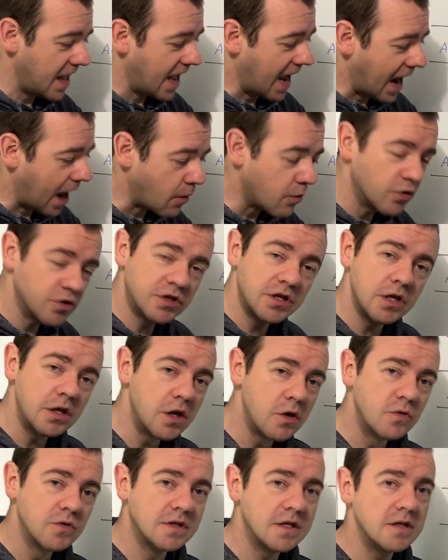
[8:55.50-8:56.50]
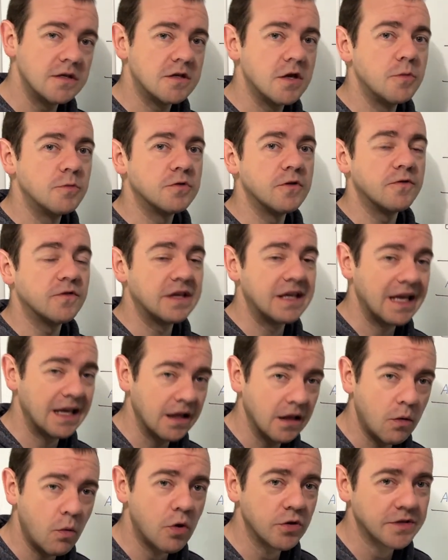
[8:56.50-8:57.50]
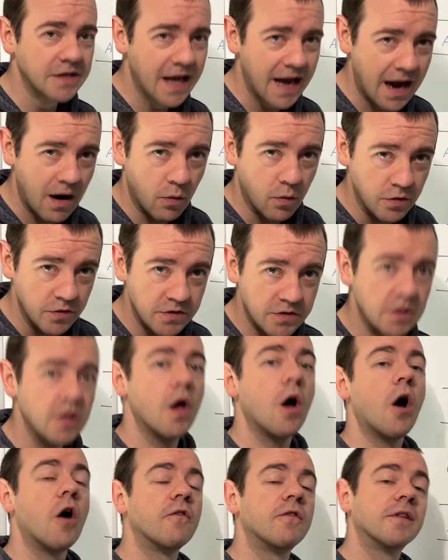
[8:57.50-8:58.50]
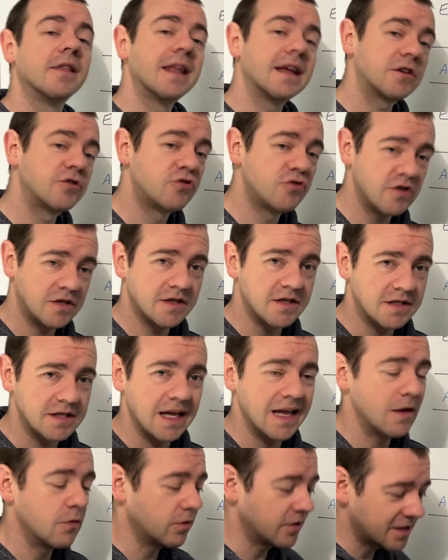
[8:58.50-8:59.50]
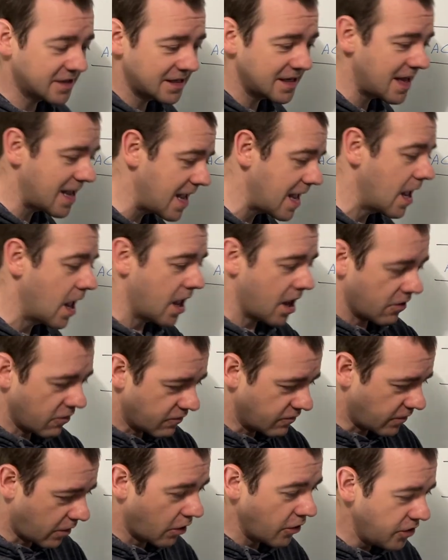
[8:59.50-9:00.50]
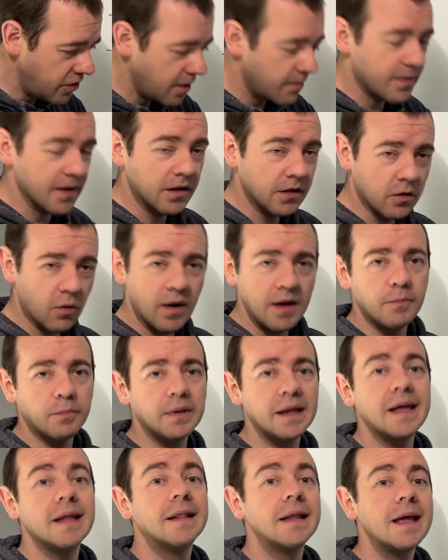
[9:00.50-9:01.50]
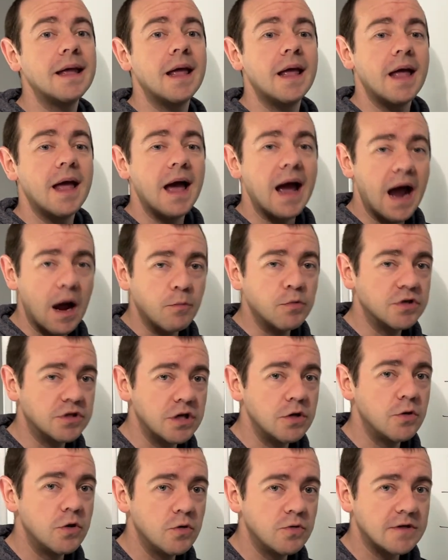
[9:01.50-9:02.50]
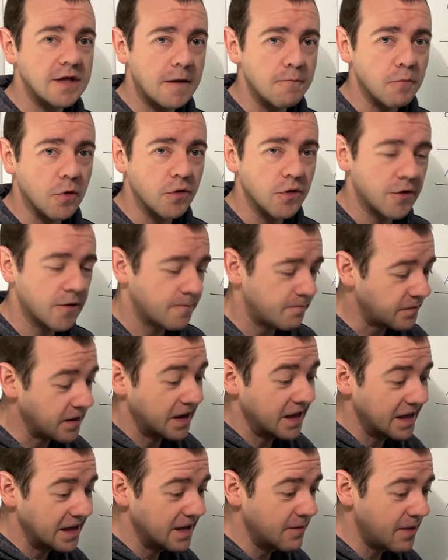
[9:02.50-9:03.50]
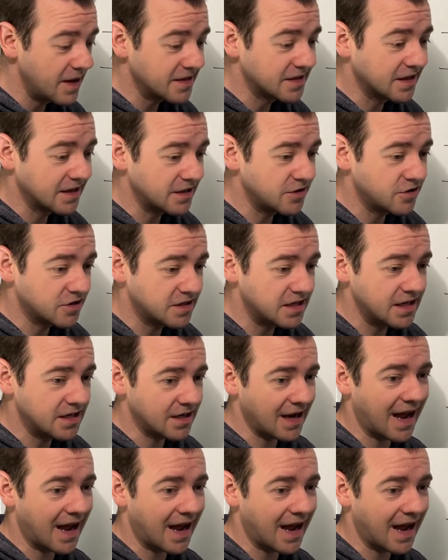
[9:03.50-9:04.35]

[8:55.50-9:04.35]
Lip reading: how much you used in terms of kilowatt hours of electricity. It will say on the bill quite plainly how much you used that month. You basically just need to